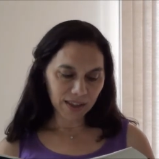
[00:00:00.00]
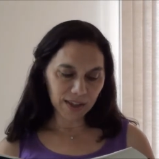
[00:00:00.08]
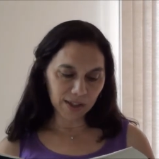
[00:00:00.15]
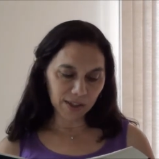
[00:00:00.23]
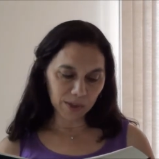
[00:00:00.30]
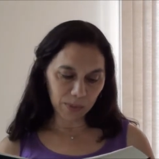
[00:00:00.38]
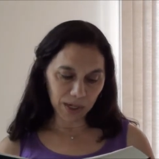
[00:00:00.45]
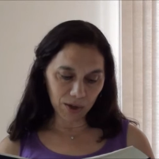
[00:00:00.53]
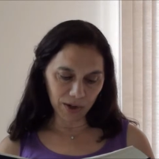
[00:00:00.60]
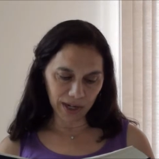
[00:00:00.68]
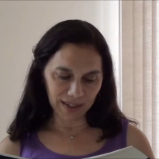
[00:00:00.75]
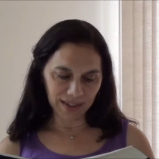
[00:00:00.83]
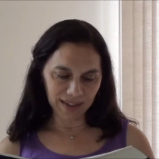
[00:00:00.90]
The
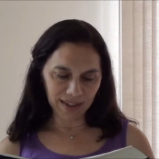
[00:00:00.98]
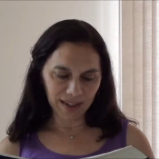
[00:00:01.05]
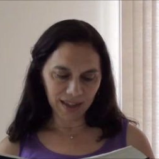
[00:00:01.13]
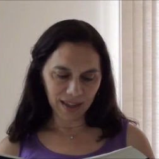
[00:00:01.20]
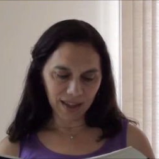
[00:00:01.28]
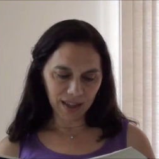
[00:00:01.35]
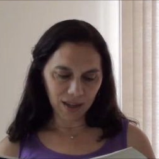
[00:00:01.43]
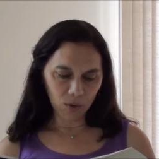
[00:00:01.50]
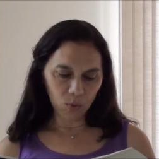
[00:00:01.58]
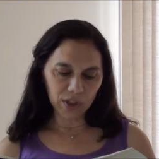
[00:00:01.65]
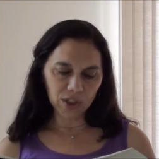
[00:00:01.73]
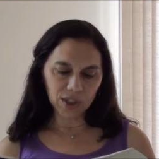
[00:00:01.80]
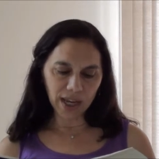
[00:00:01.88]
Spirit,
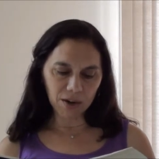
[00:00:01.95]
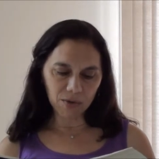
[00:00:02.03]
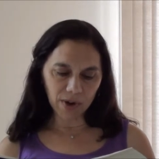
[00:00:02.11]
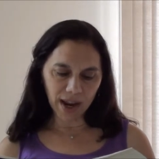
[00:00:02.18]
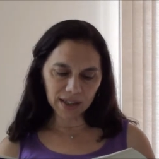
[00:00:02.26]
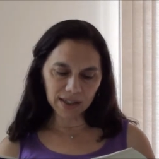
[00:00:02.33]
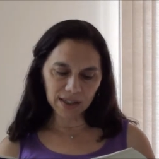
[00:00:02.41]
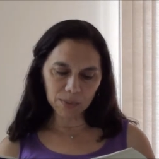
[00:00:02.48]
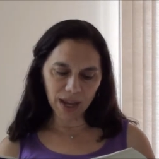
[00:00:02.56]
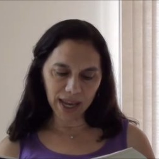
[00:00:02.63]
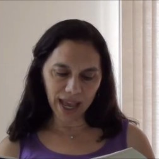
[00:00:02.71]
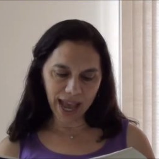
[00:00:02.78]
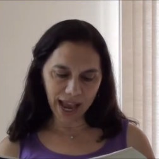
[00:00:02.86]
which directs
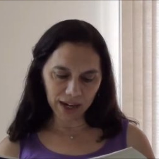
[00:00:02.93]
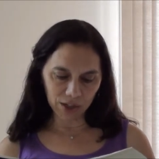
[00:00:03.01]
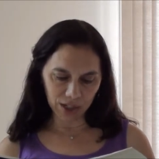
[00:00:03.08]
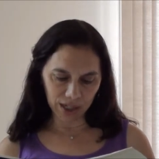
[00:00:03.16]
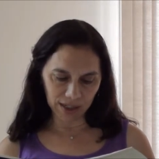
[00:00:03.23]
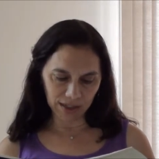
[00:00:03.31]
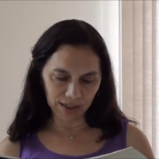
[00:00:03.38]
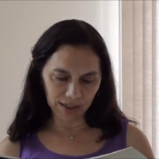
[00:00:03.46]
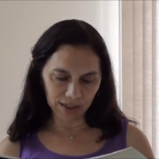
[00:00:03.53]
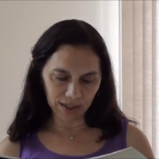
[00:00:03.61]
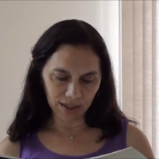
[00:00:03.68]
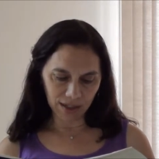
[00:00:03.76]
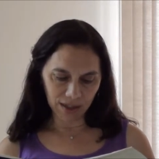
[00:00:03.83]
my
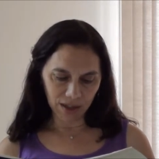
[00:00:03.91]
actions,